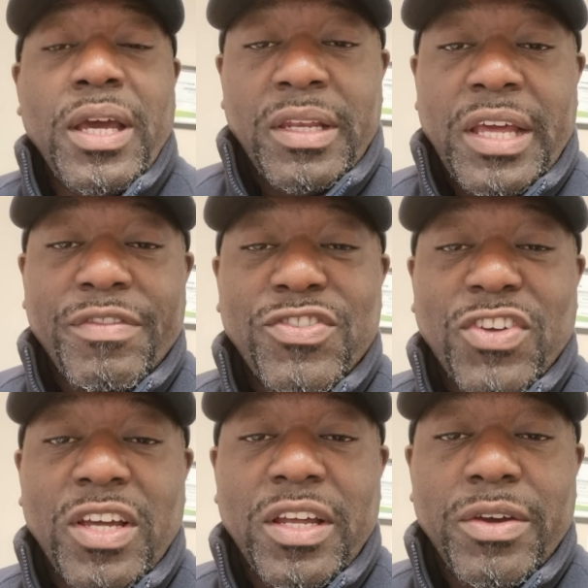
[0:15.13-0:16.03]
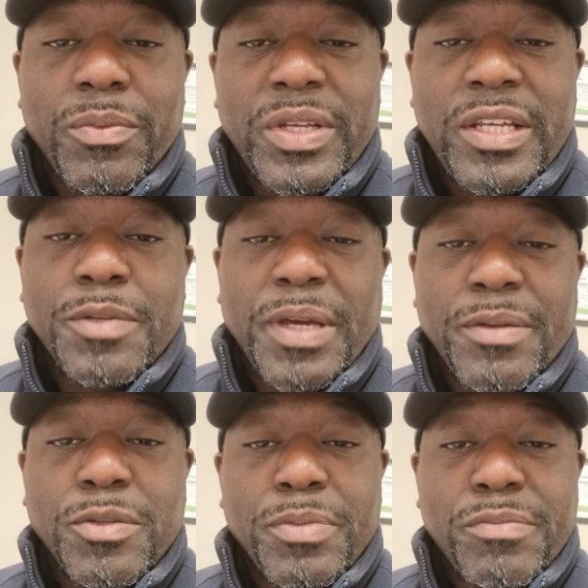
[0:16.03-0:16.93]
and they have a silo, and we need to be
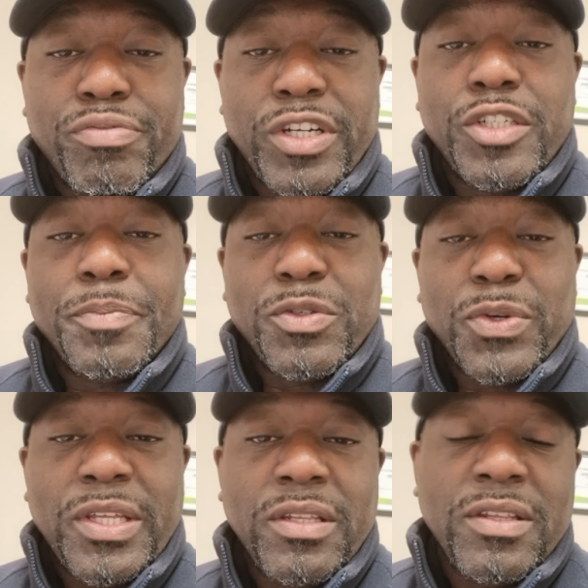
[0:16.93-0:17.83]
able to be a bridge between